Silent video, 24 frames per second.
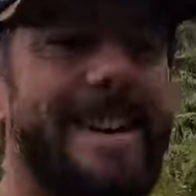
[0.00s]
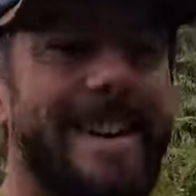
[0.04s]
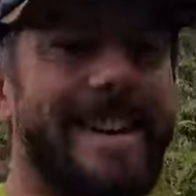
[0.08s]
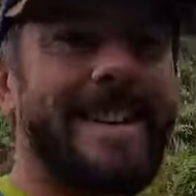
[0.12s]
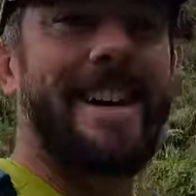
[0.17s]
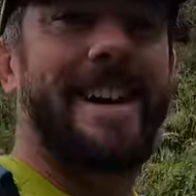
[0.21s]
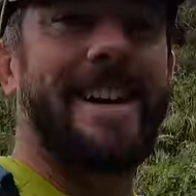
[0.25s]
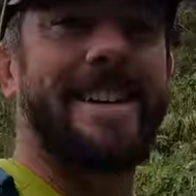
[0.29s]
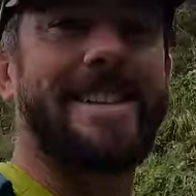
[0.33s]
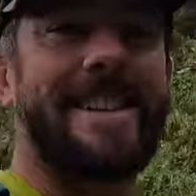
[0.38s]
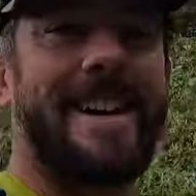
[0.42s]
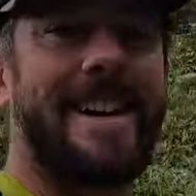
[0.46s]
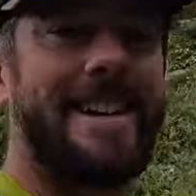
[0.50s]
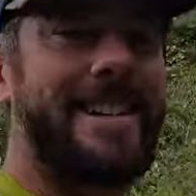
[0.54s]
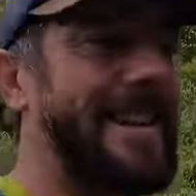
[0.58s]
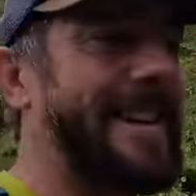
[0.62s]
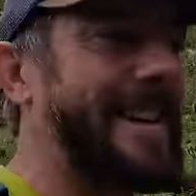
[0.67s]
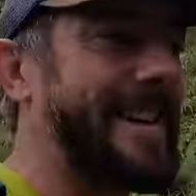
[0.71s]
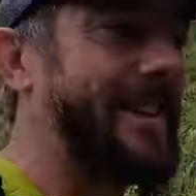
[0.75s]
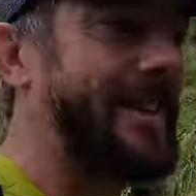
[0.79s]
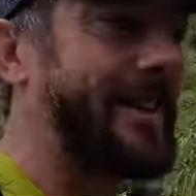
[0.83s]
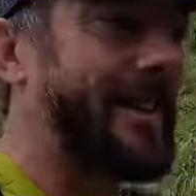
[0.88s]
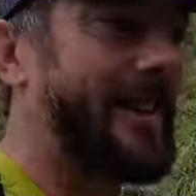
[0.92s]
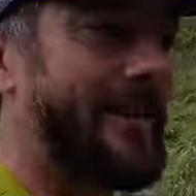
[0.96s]
That's
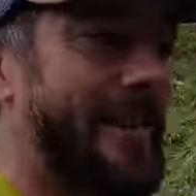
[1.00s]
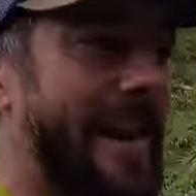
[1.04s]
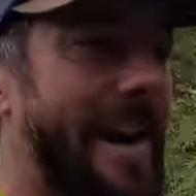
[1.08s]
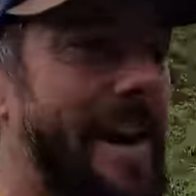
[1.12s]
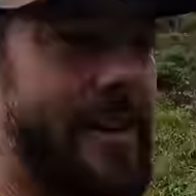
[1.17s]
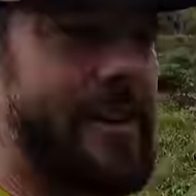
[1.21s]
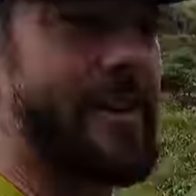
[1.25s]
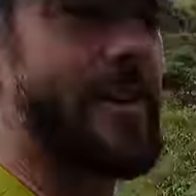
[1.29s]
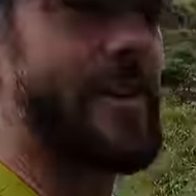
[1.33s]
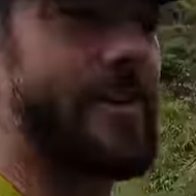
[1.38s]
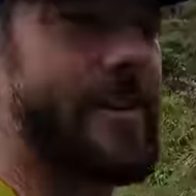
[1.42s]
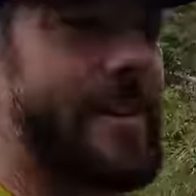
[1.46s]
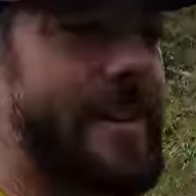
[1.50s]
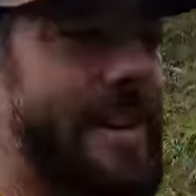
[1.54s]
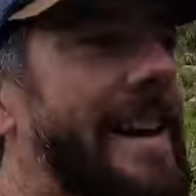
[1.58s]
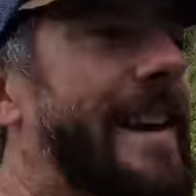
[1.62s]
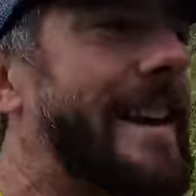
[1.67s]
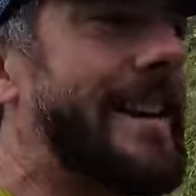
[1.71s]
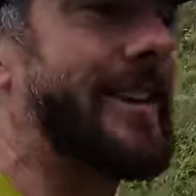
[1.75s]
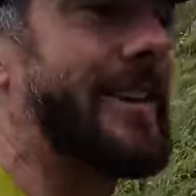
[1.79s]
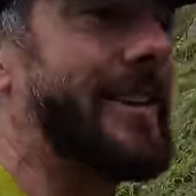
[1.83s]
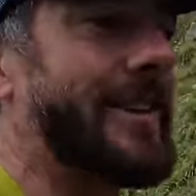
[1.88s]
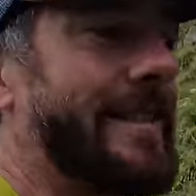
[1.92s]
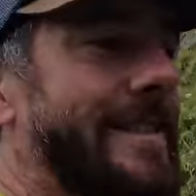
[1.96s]
Andy, who I met the other day,
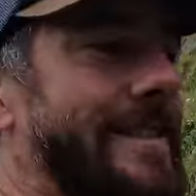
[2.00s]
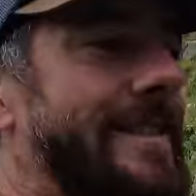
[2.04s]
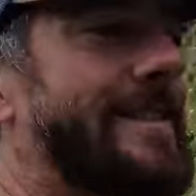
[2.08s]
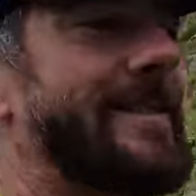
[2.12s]
look.